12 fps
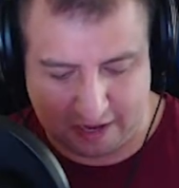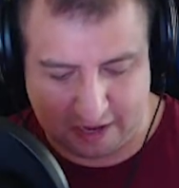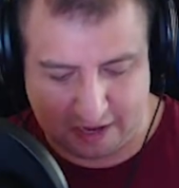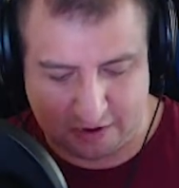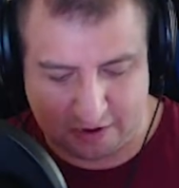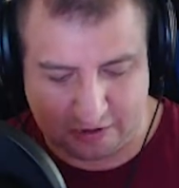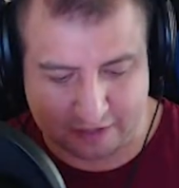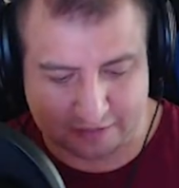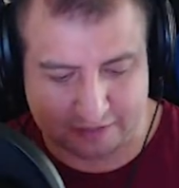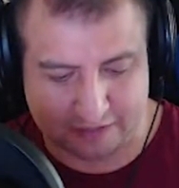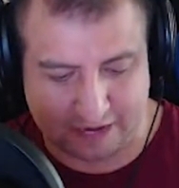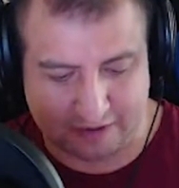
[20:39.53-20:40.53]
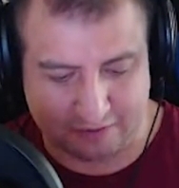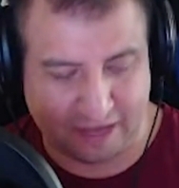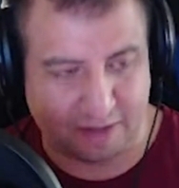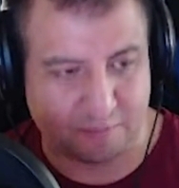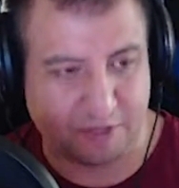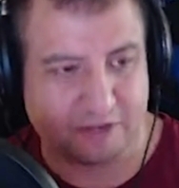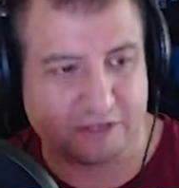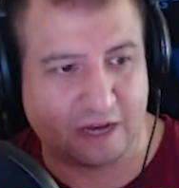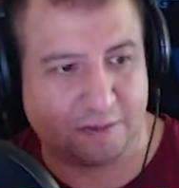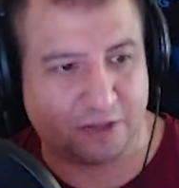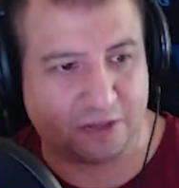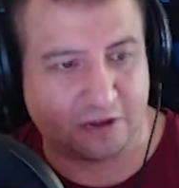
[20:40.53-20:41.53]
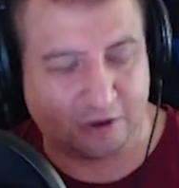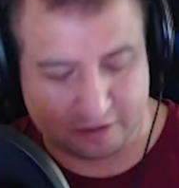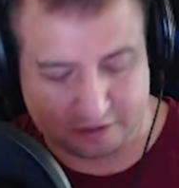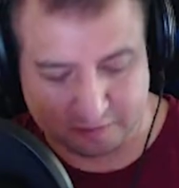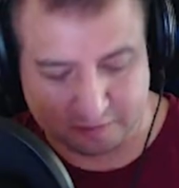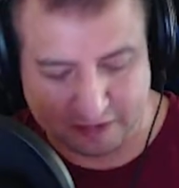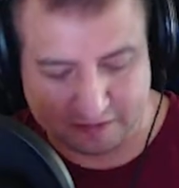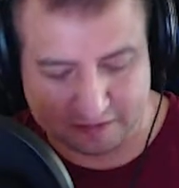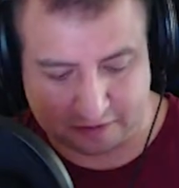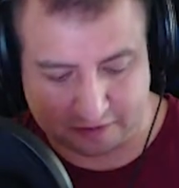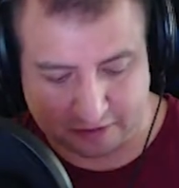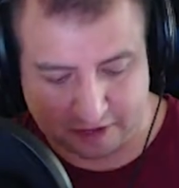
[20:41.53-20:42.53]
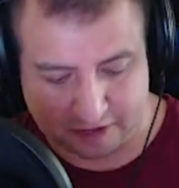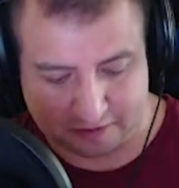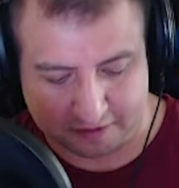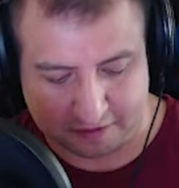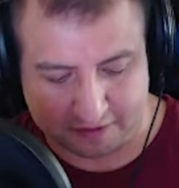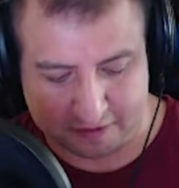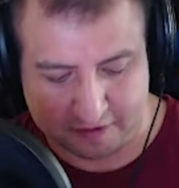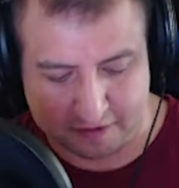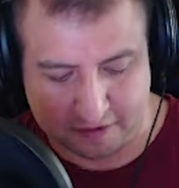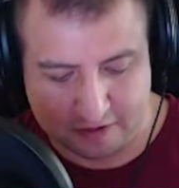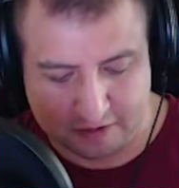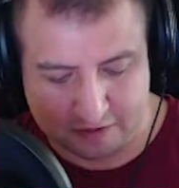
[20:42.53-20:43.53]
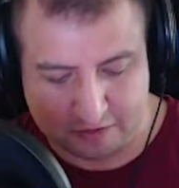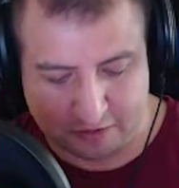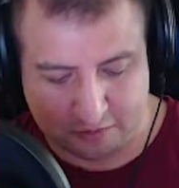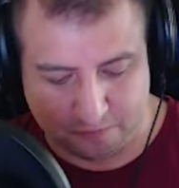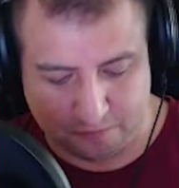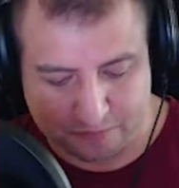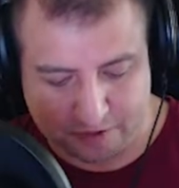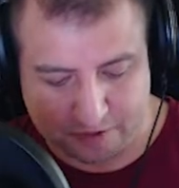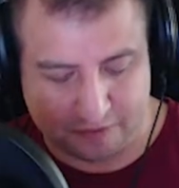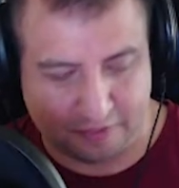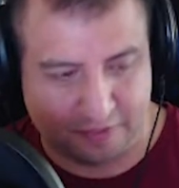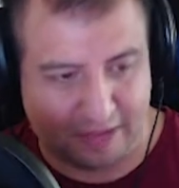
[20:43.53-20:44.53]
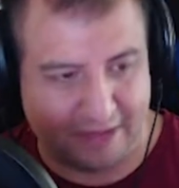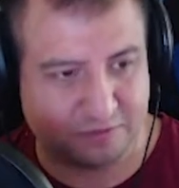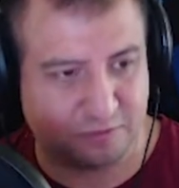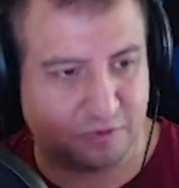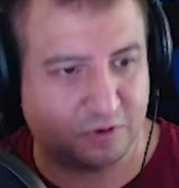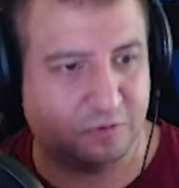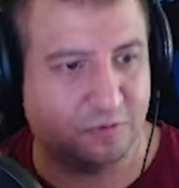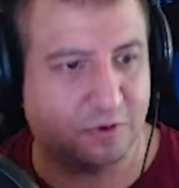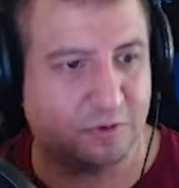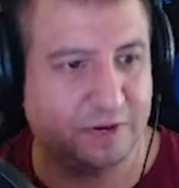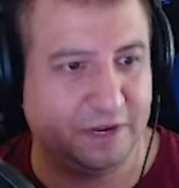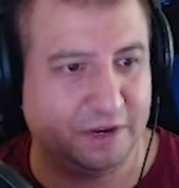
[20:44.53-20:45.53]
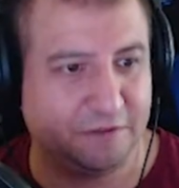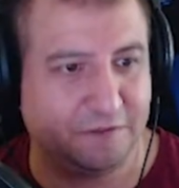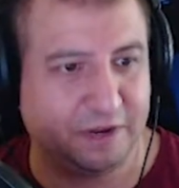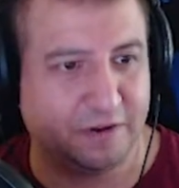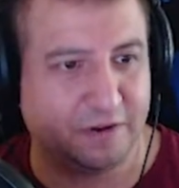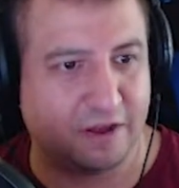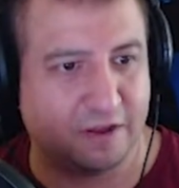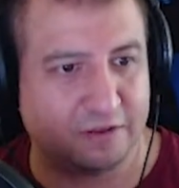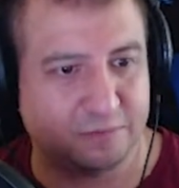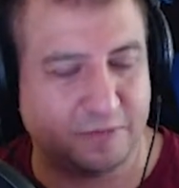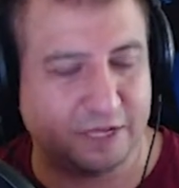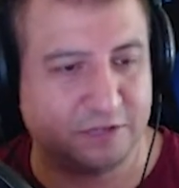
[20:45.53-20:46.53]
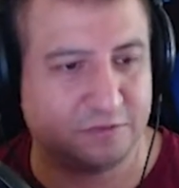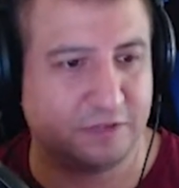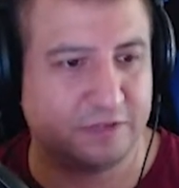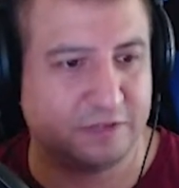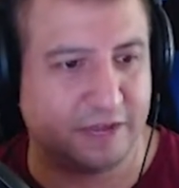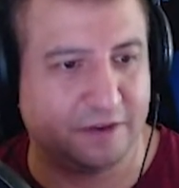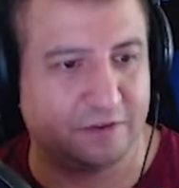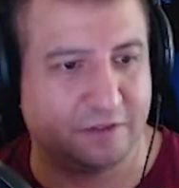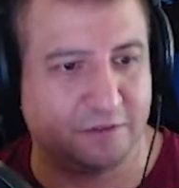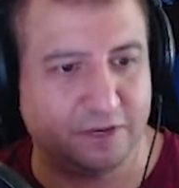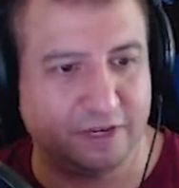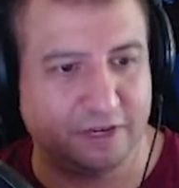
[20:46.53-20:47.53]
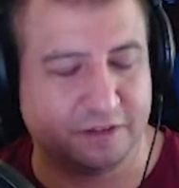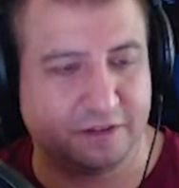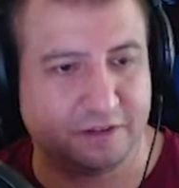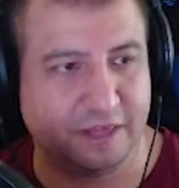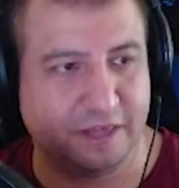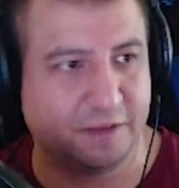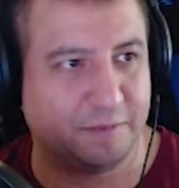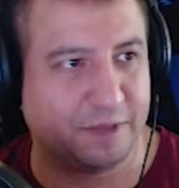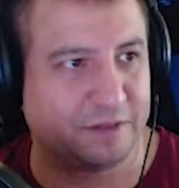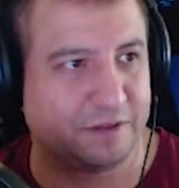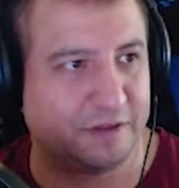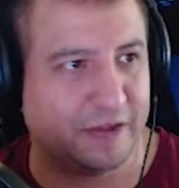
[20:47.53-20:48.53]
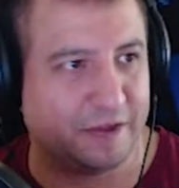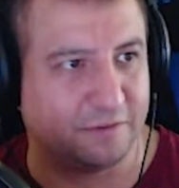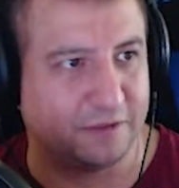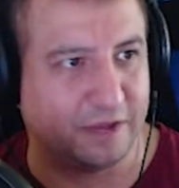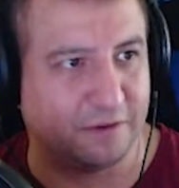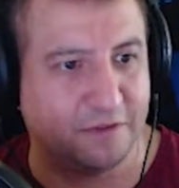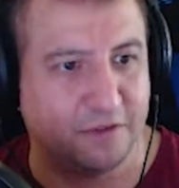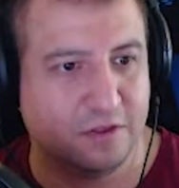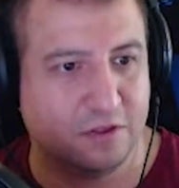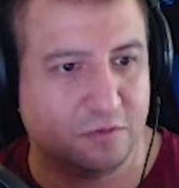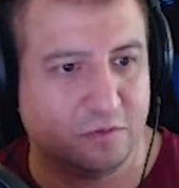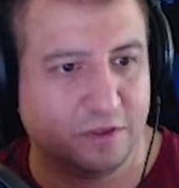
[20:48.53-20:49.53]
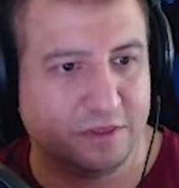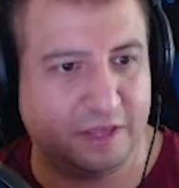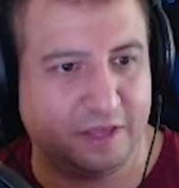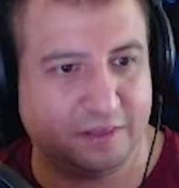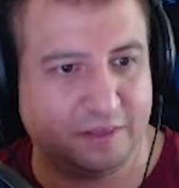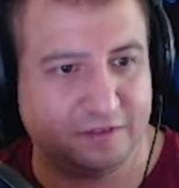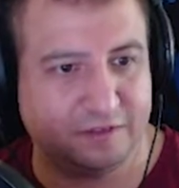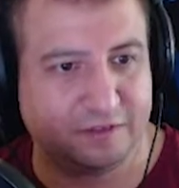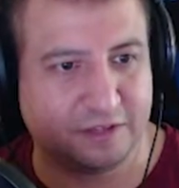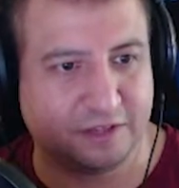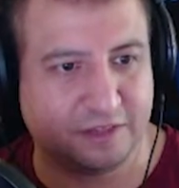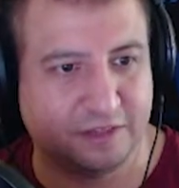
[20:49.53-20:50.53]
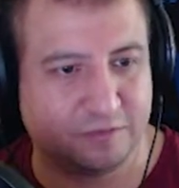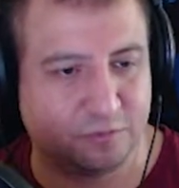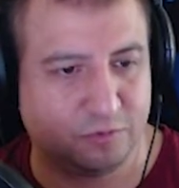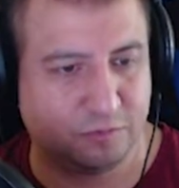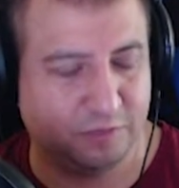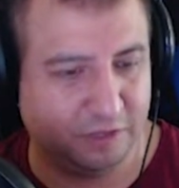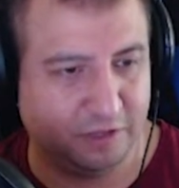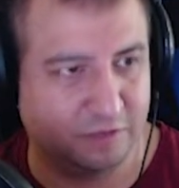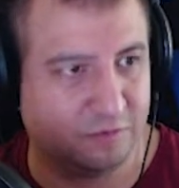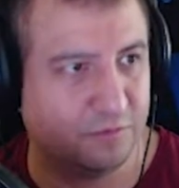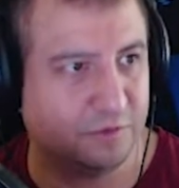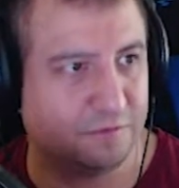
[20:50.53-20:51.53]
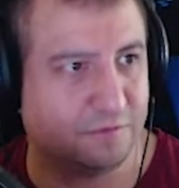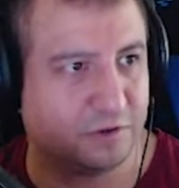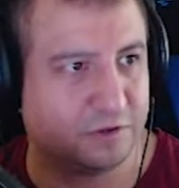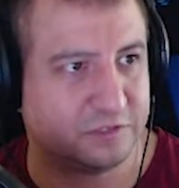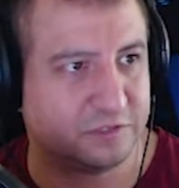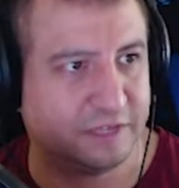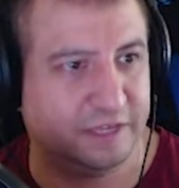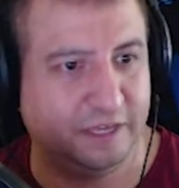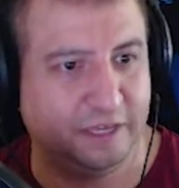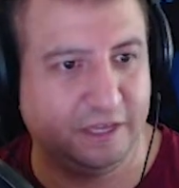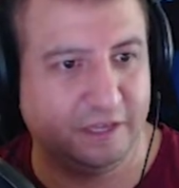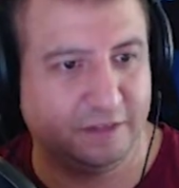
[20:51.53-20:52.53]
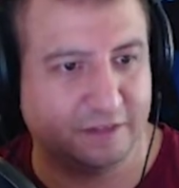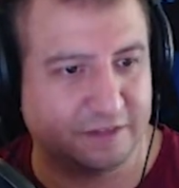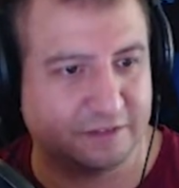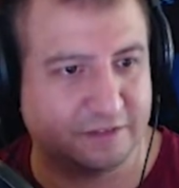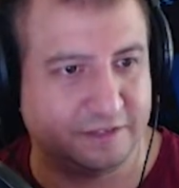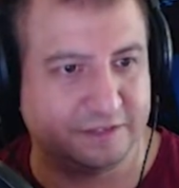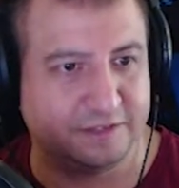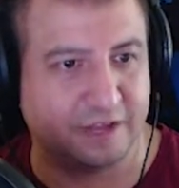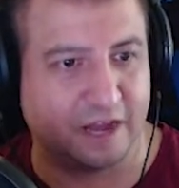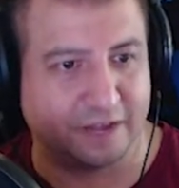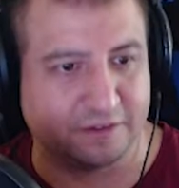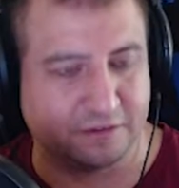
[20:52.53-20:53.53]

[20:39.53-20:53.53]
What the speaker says: Because the title can't be on top of the cards. It makes it look ugly. So that's where we need to figure out a space for the title, and we need to think about the title. Now, one thing, this will be the first key that's designed.